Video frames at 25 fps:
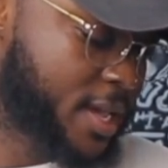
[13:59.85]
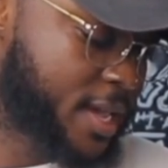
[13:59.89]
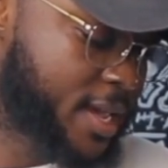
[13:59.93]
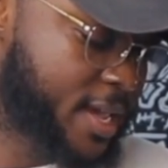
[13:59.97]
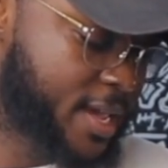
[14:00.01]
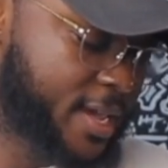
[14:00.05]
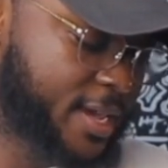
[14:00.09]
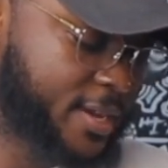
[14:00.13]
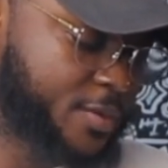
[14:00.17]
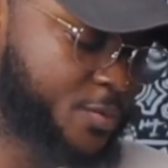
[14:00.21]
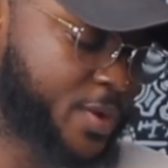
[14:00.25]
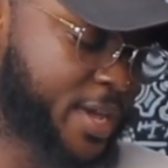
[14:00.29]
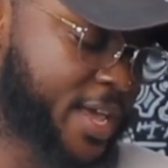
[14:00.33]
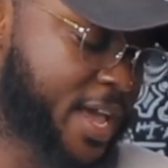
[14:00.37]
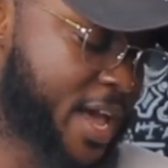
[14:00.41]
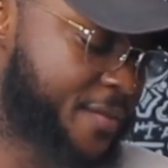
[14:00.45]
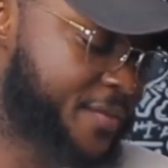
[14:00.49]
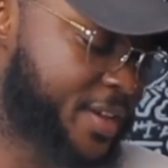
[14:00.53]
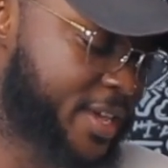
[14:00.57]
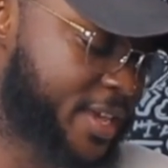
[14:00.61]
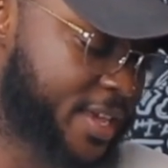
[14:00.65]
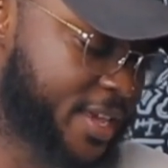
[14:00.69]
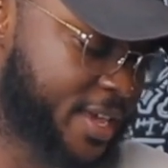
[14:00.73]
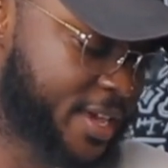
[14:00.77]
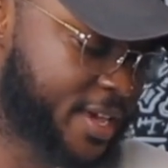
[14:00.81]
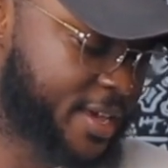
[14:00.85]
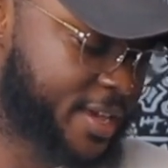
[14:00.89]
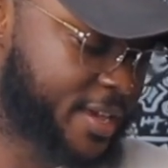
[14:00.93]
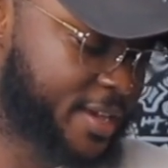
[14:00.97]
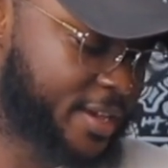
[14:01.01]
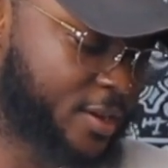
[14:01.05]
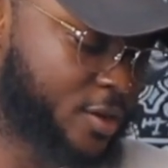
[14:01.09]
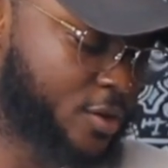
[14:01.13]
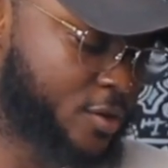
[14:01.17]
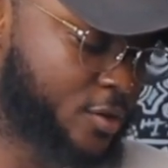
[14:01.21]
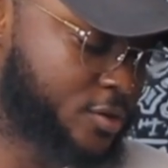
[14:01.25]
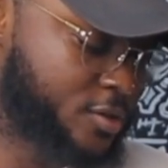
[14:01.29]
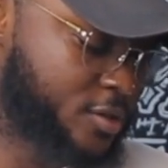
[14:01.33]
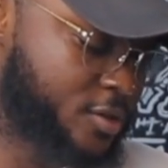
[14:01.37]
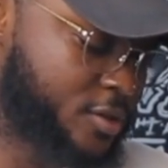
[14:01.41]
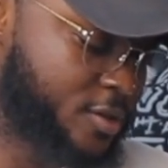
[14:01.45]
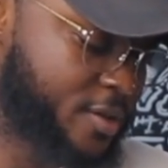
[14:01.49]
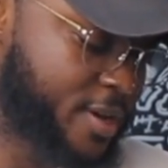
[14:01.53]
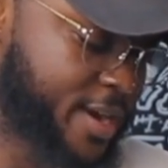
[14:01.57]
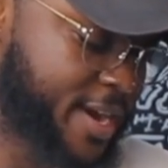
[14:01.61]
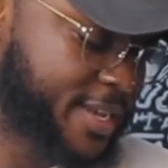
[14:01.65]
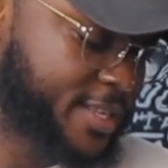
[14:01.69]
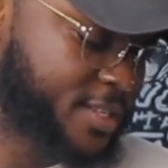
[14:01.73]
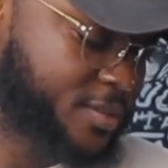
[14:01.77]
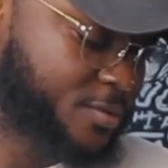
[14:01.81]
And we have it here. It looks
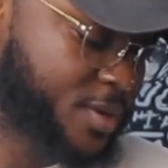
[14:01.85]
great.